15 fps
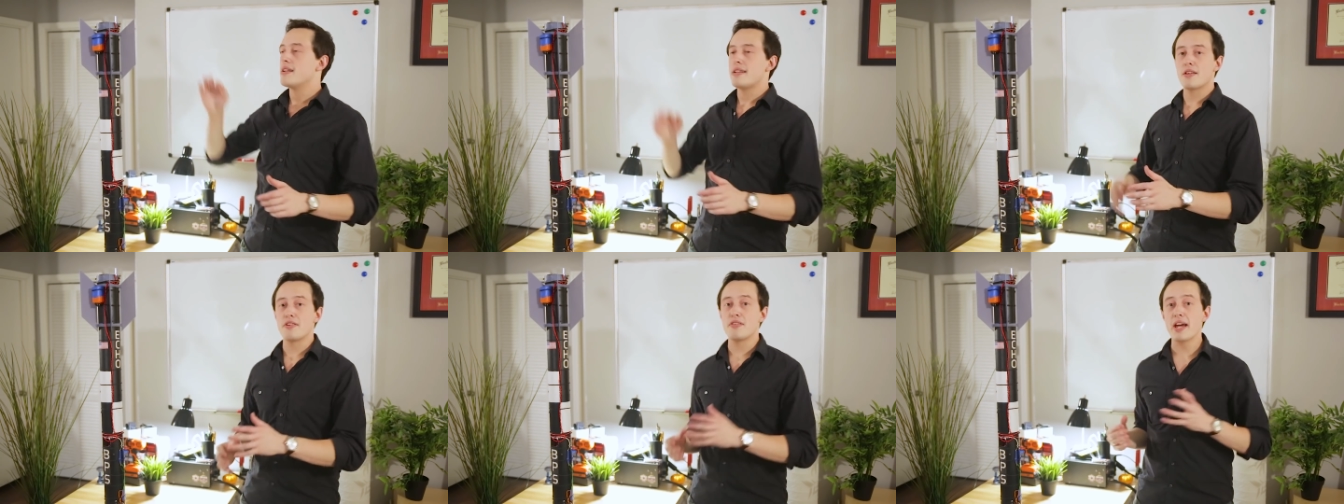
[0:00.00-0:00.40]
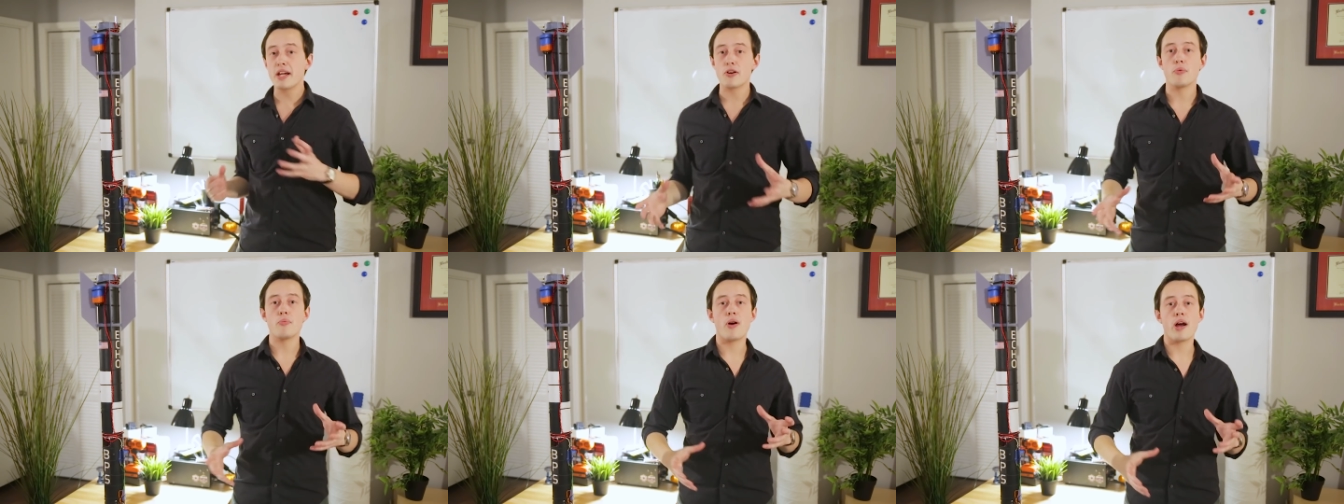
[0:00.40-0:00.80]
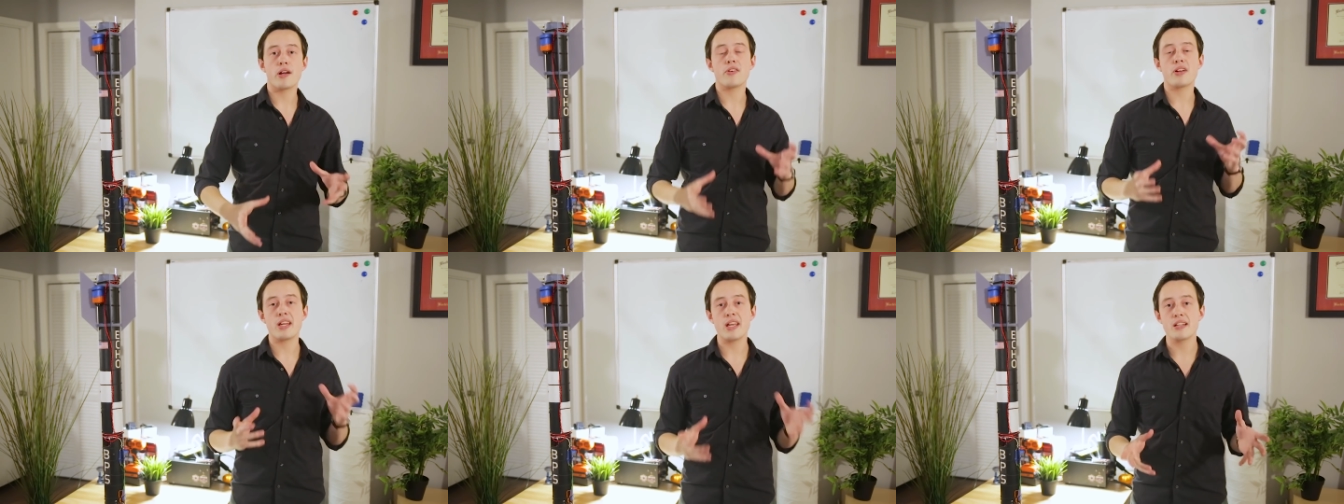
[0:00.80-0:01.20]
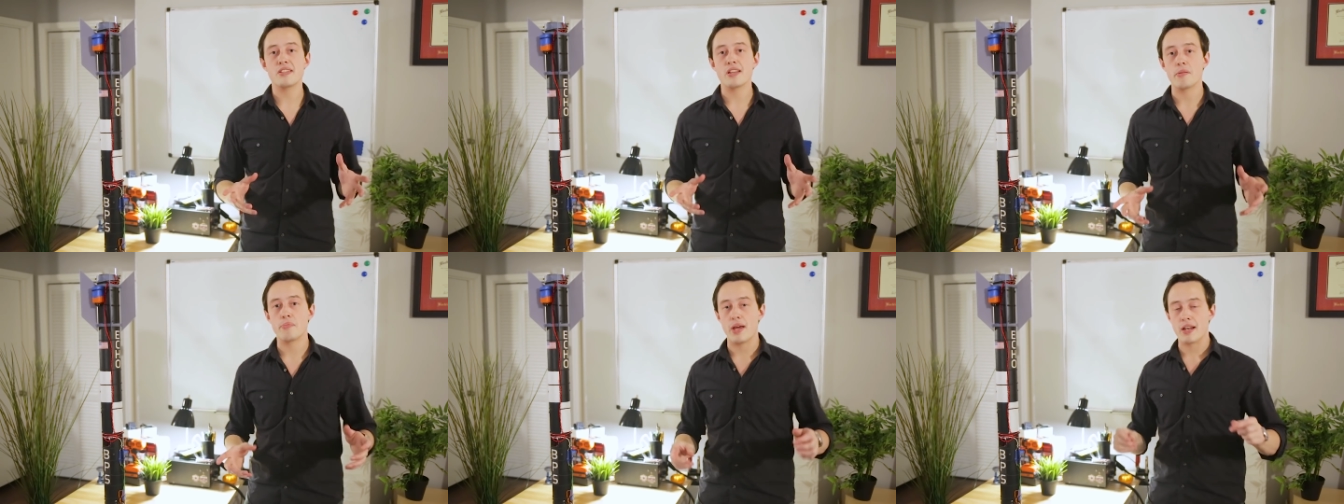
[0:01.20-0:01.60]
Now the nichrome wire
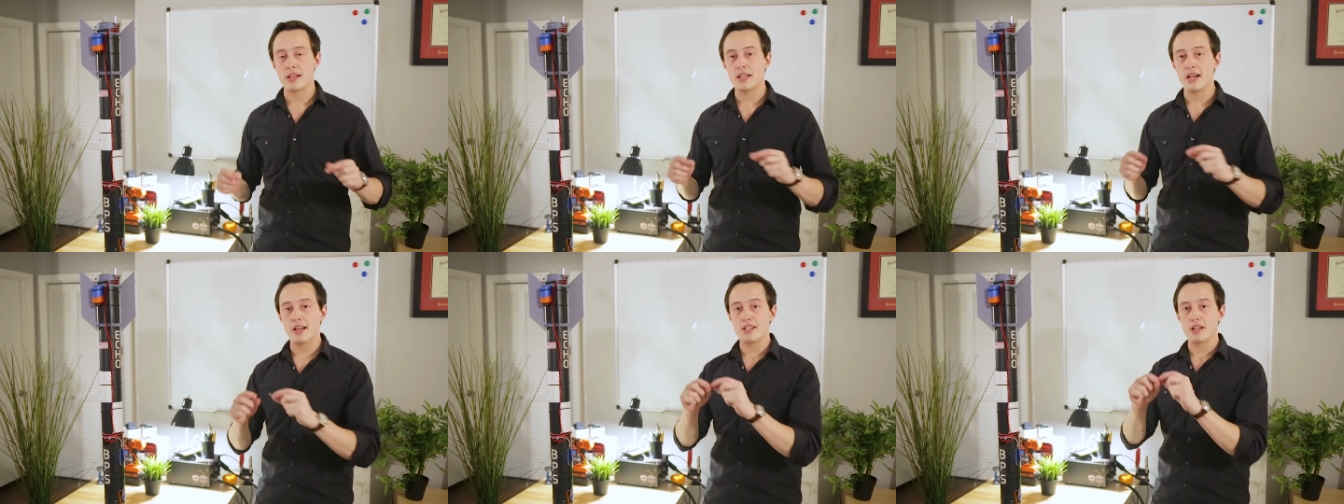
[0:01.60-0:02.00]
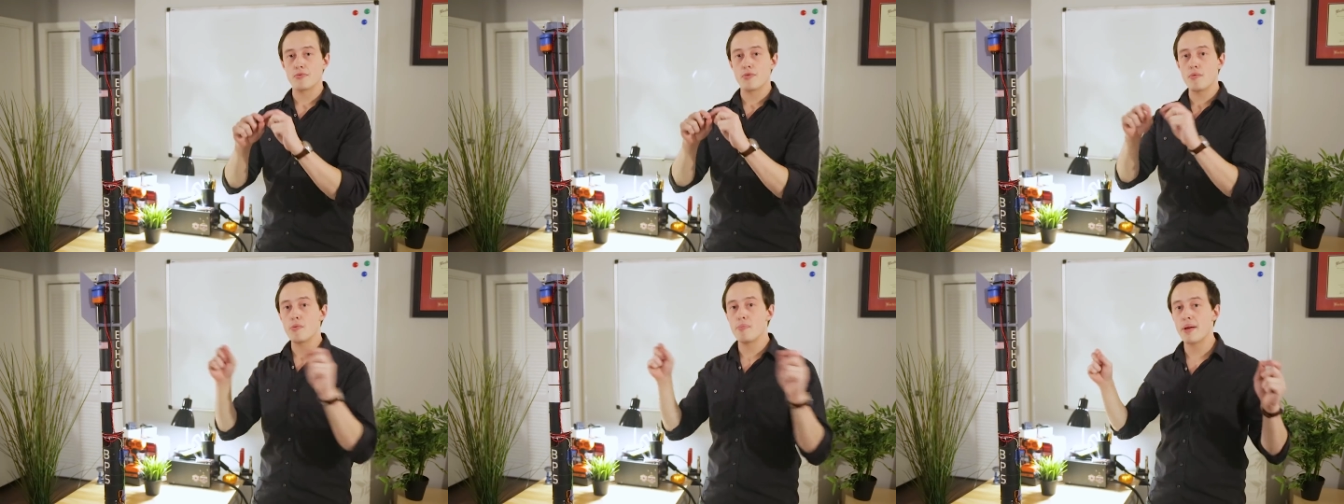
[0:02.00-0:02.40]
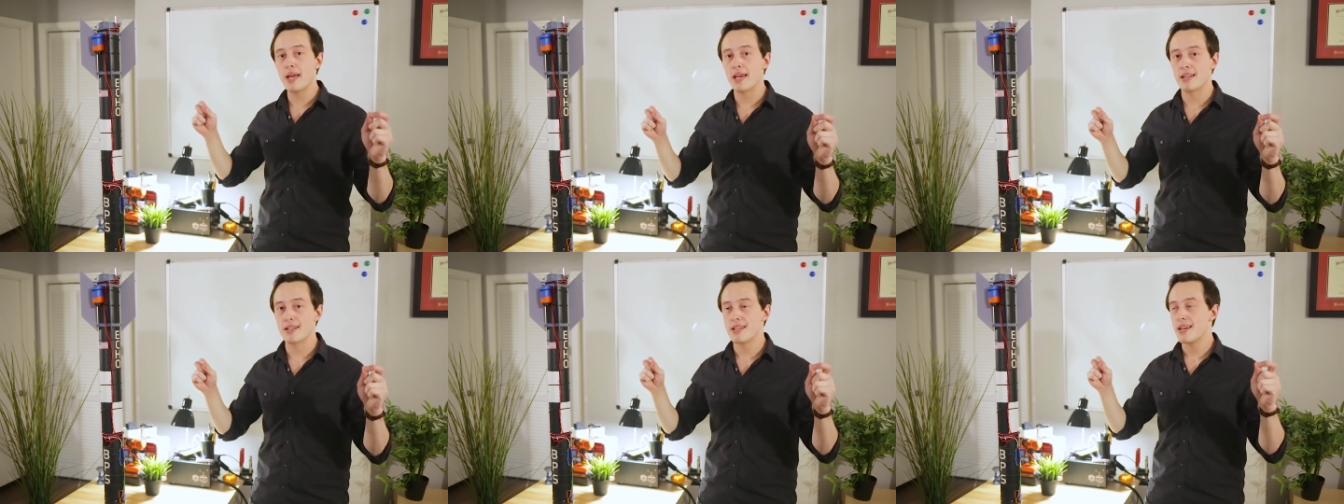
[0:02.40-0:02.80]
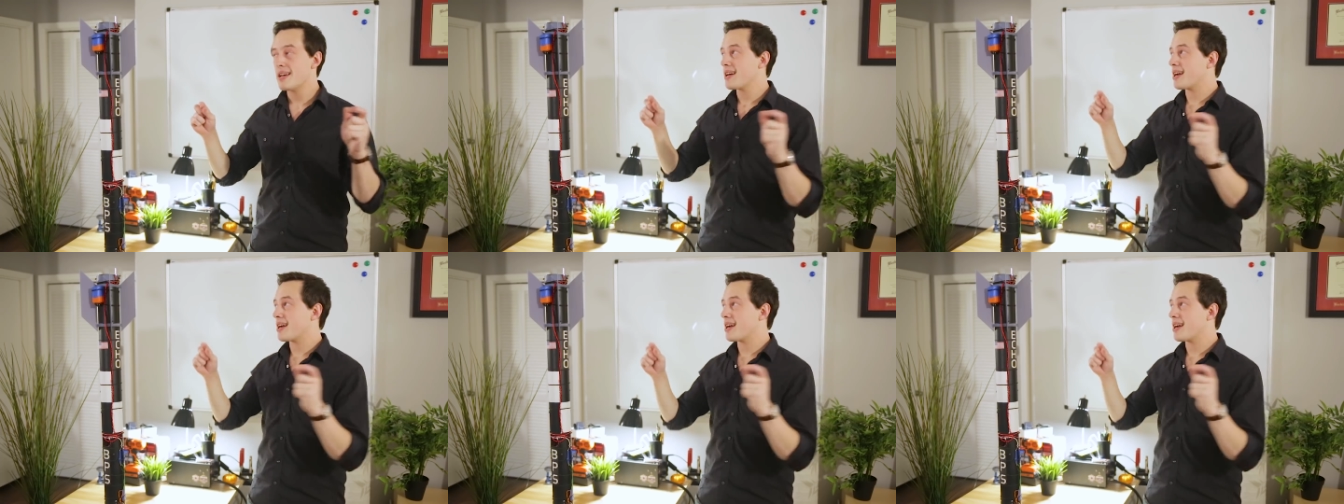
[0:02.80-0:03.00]
heats up and cuts a rubber band